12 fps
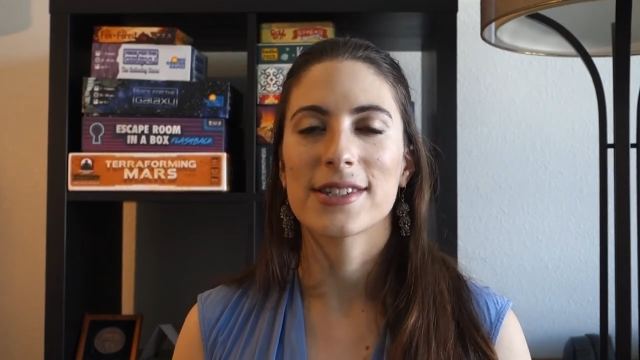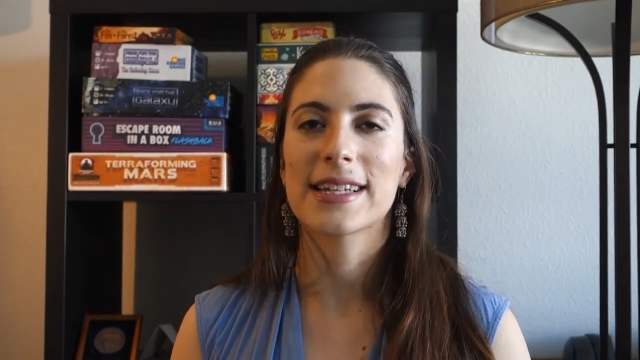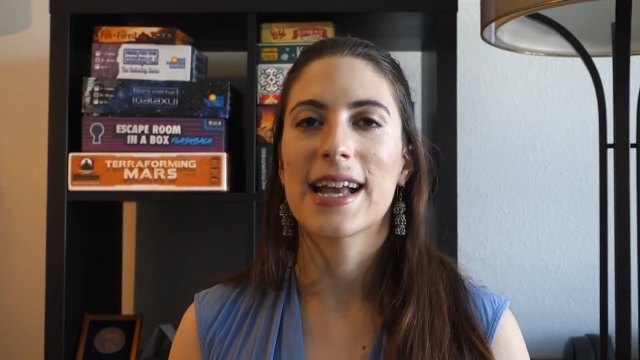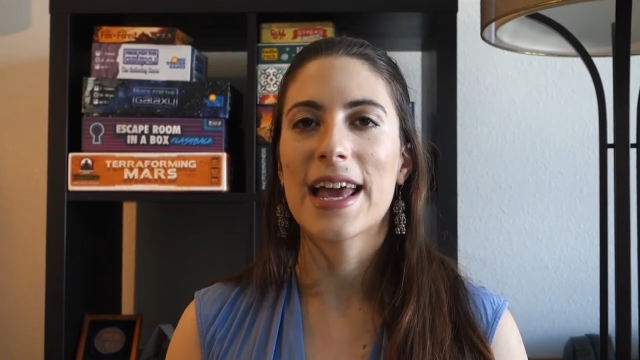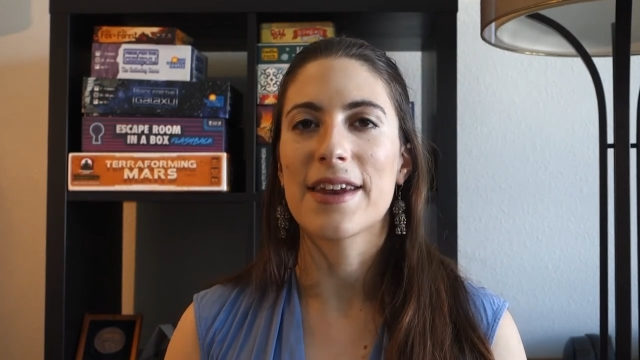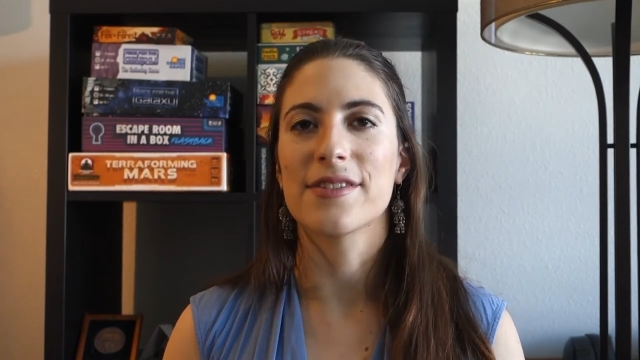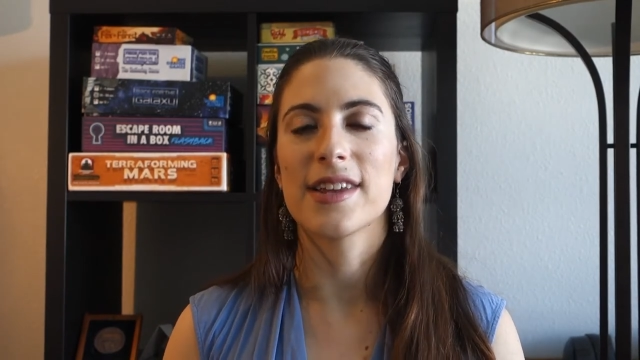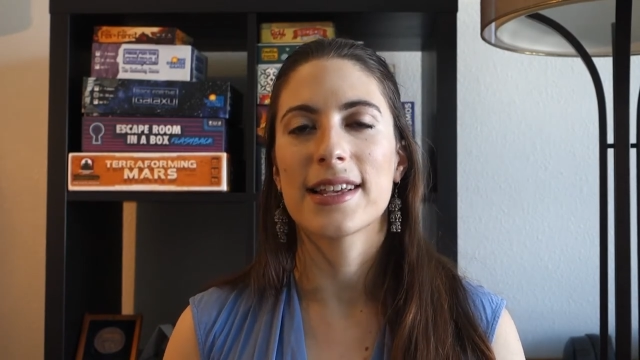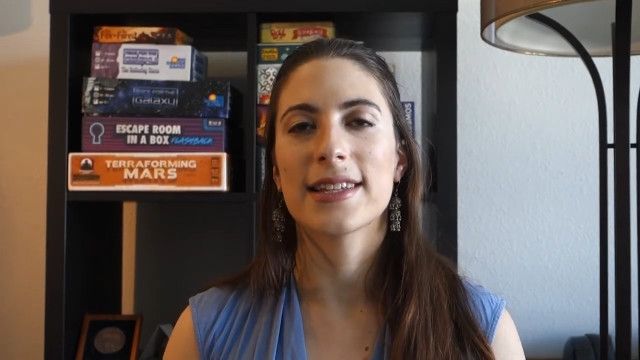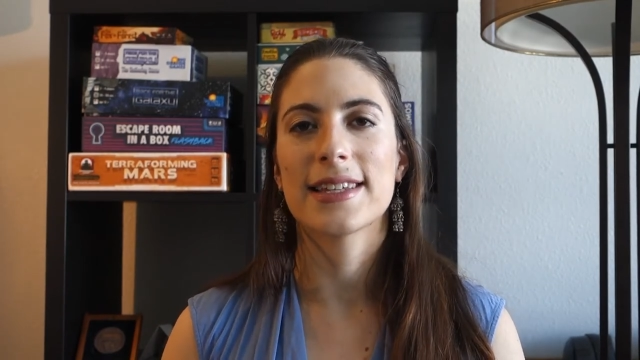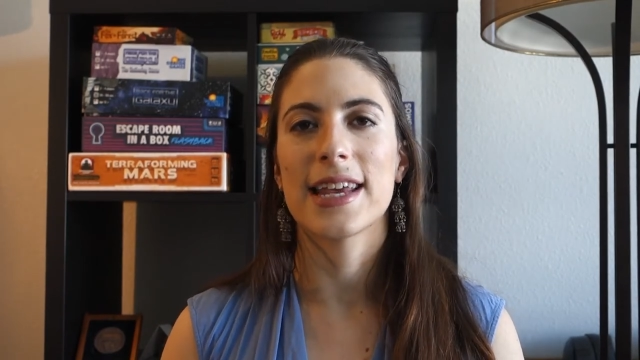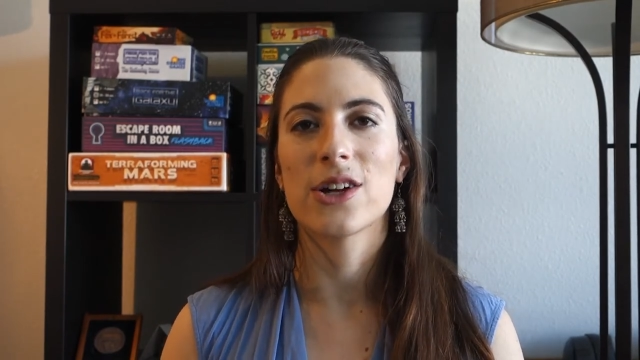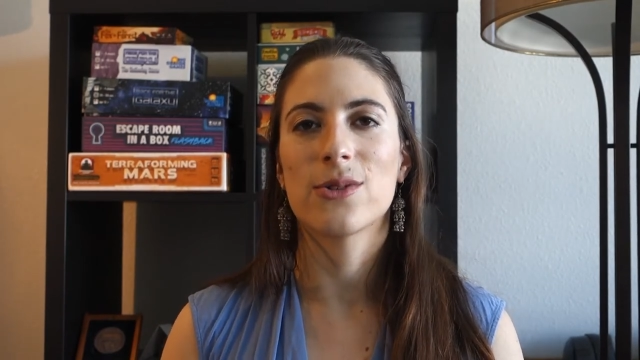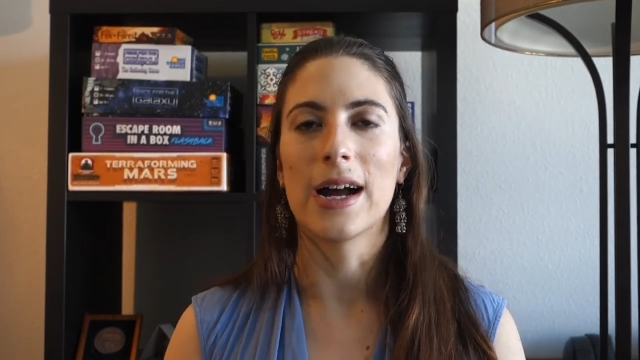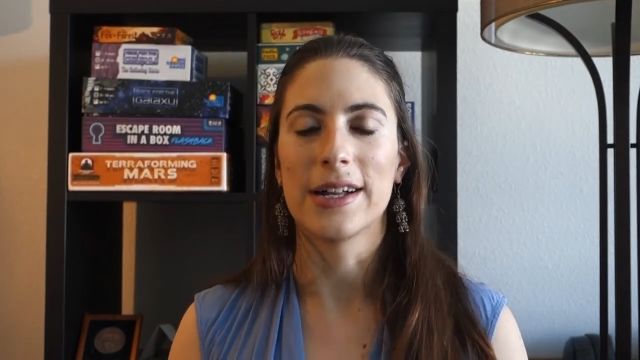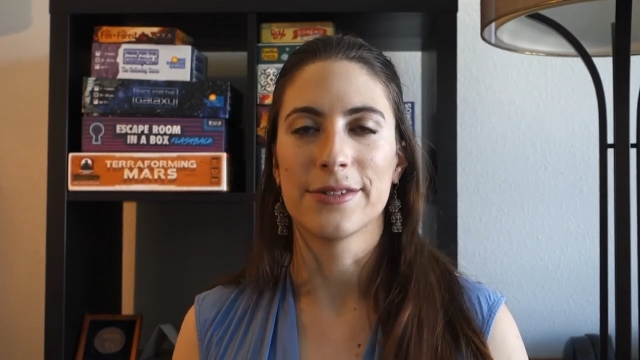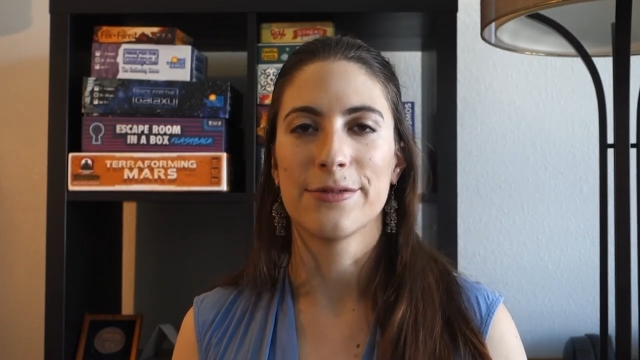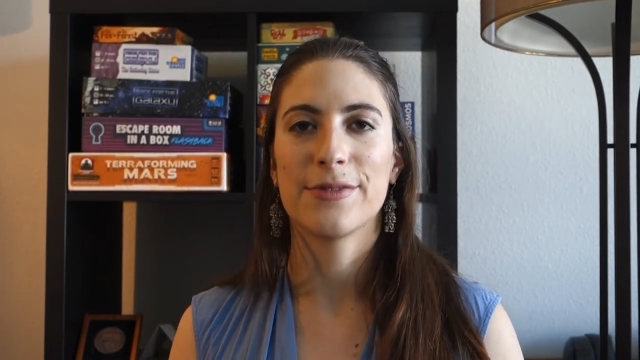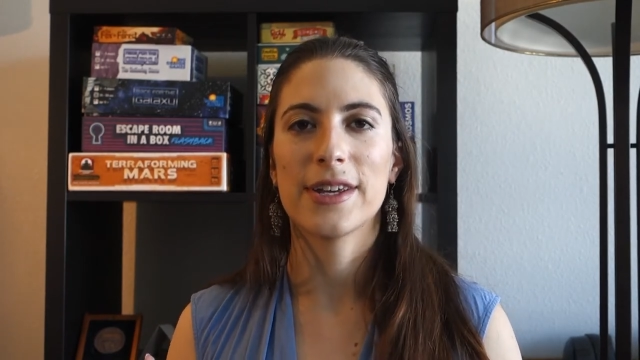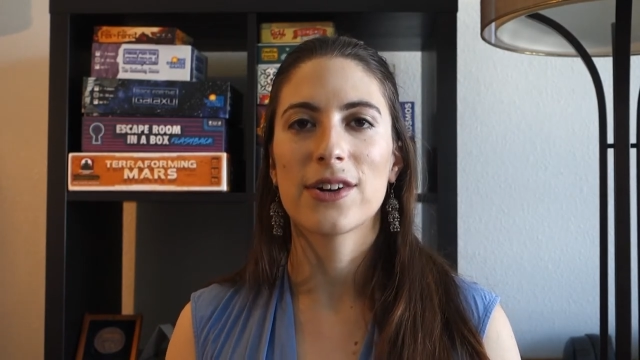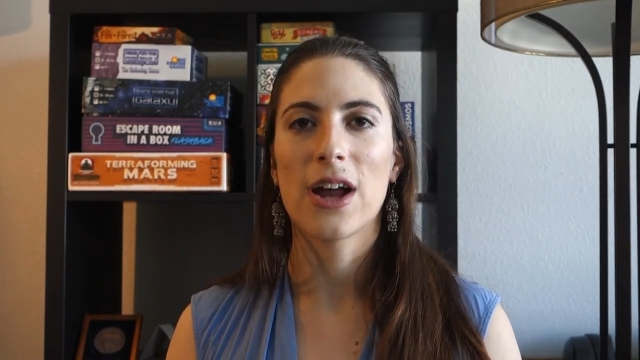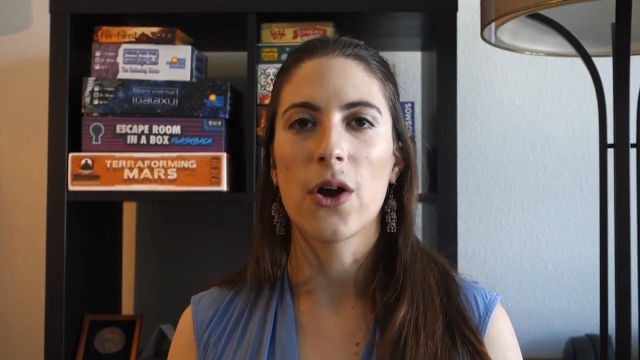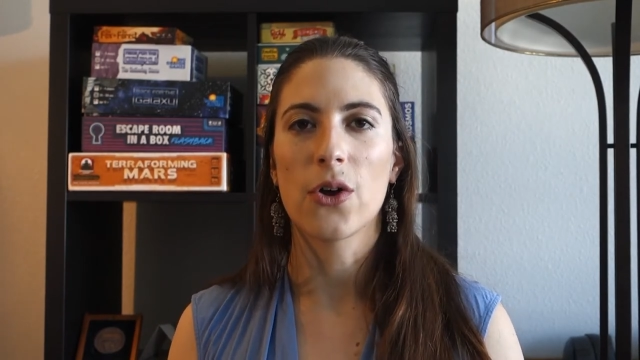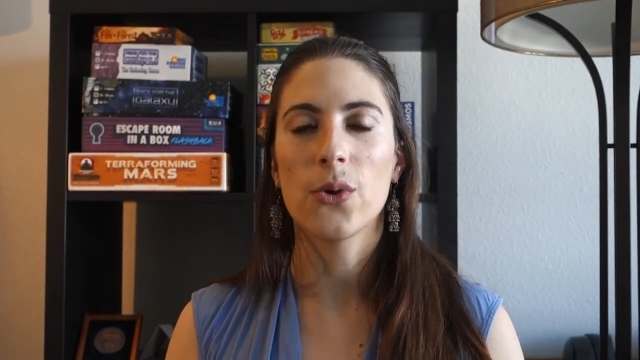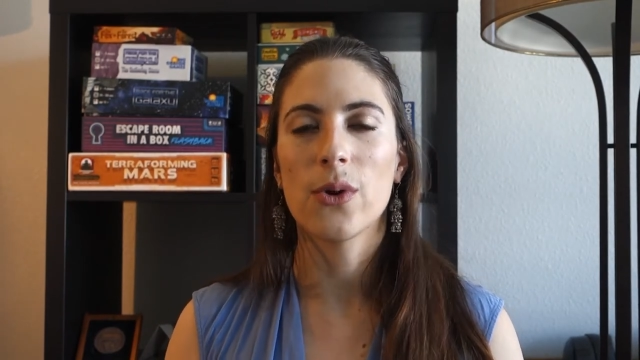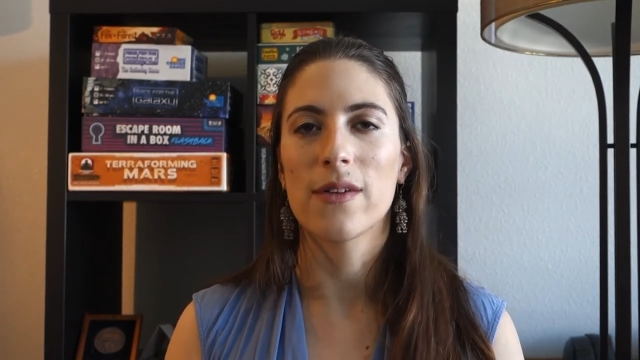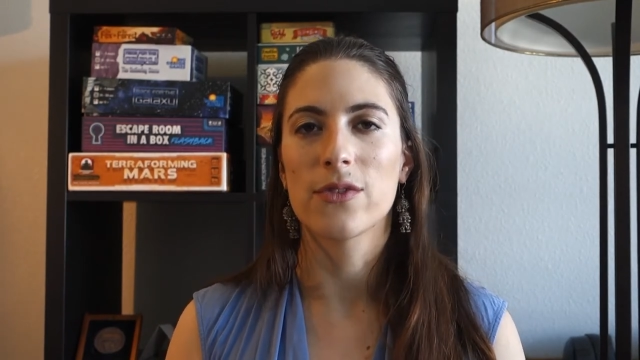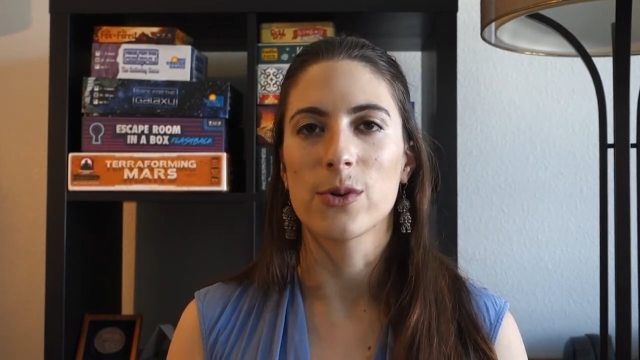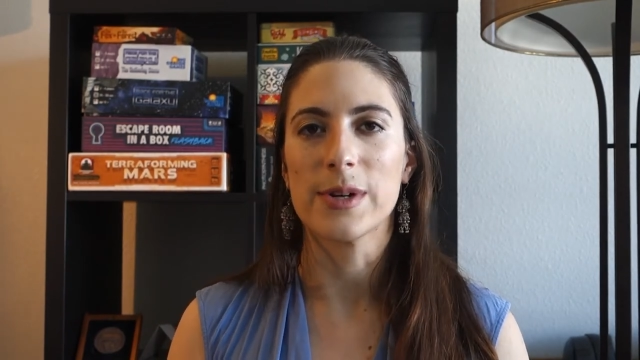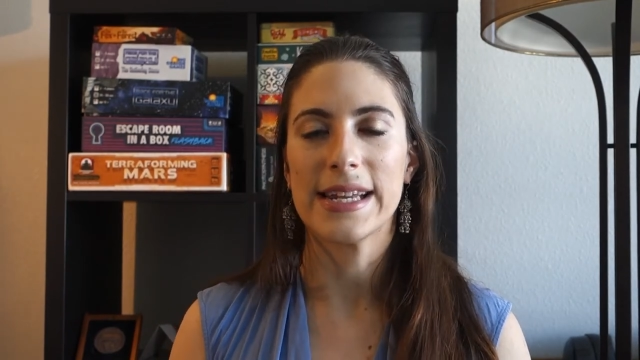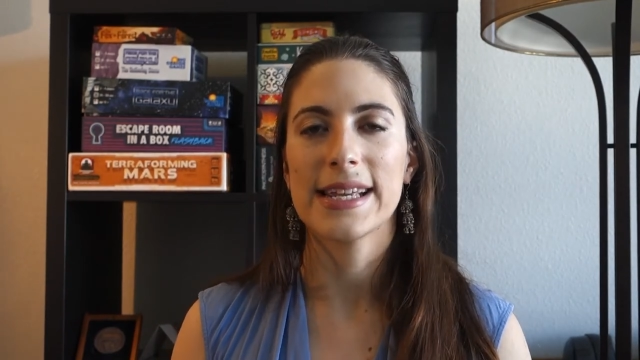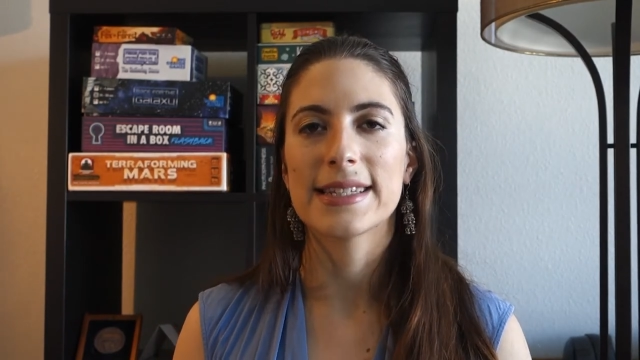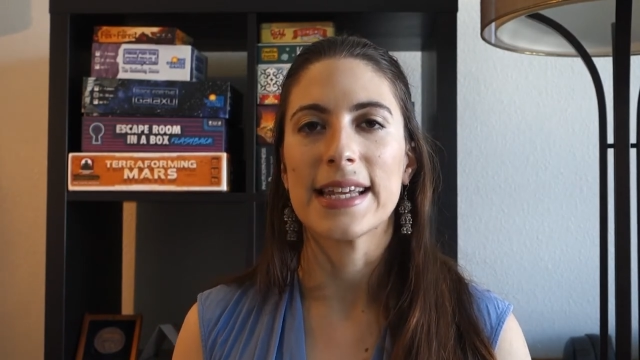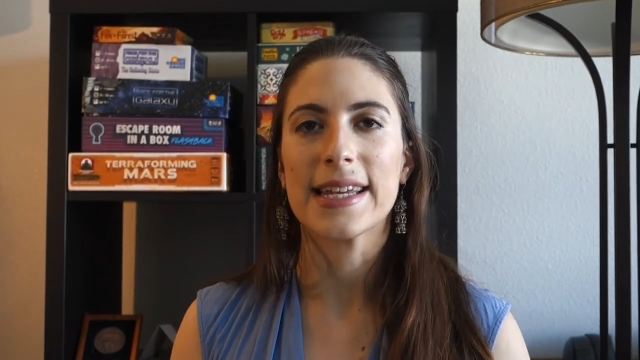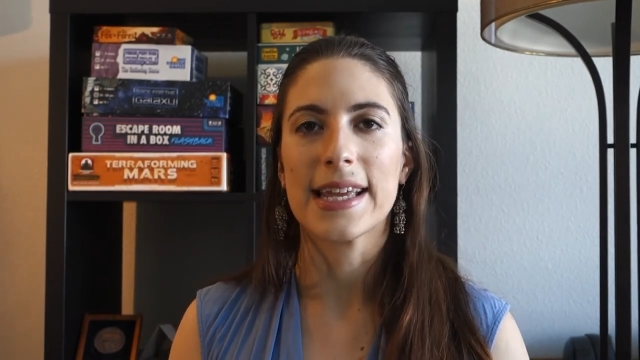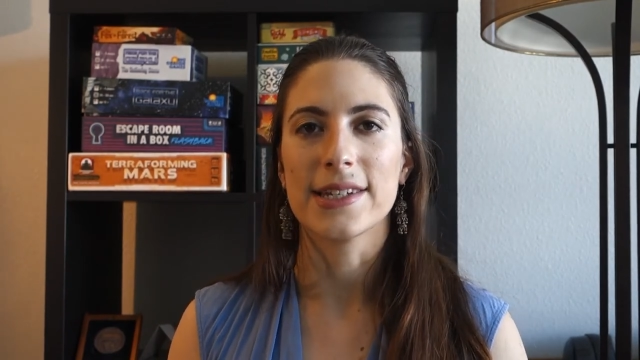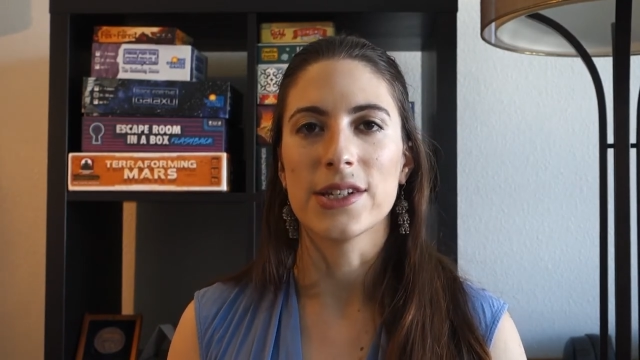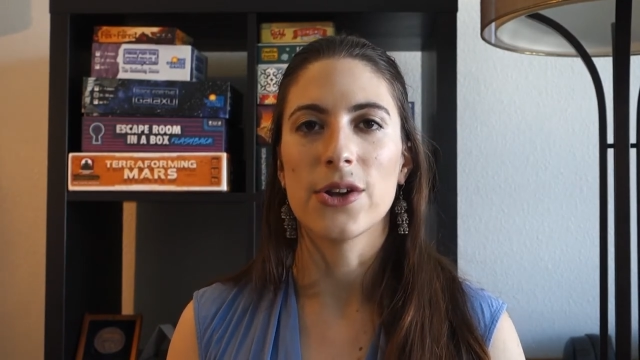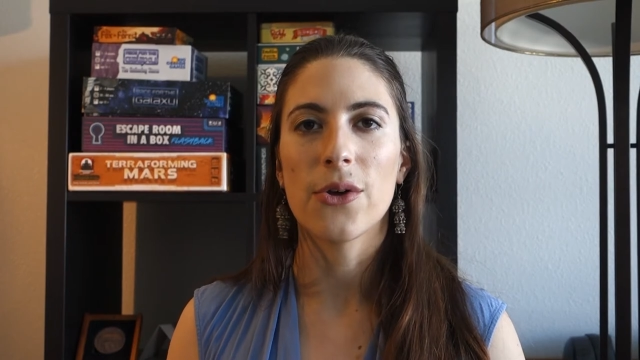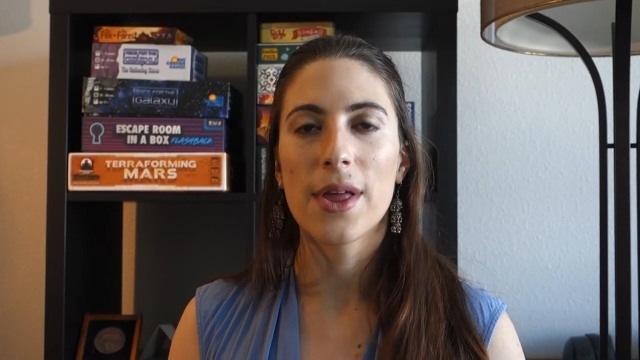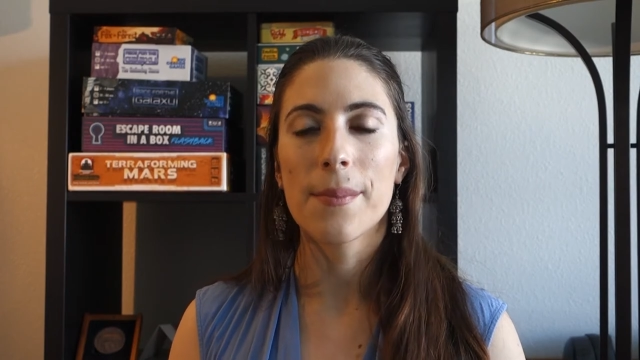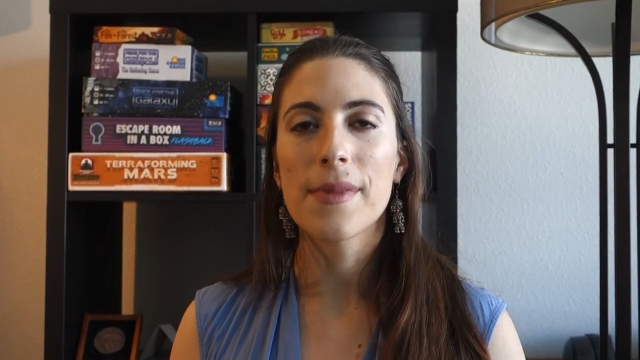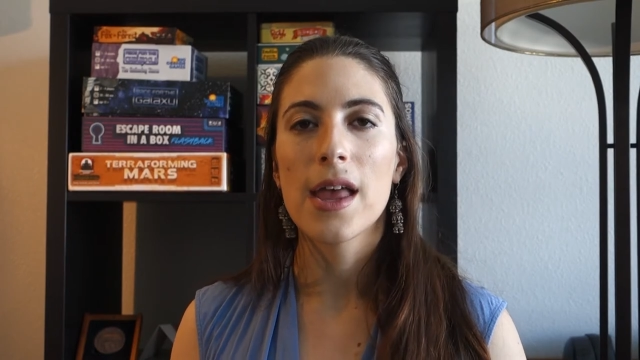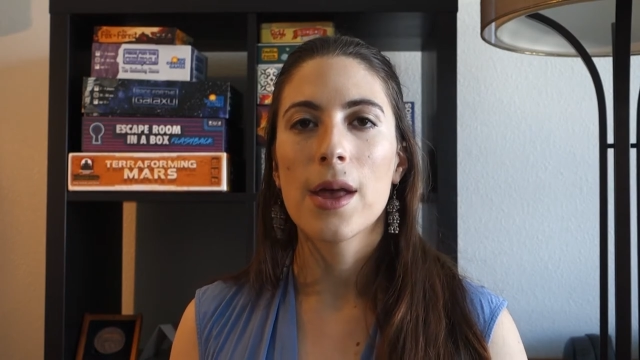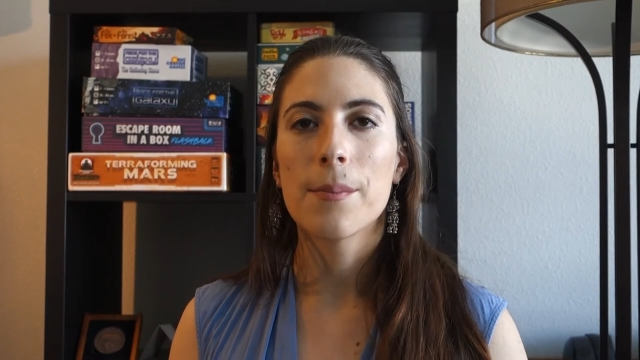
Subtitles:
it kind of does take a while to figure out who everyone is and get to know them.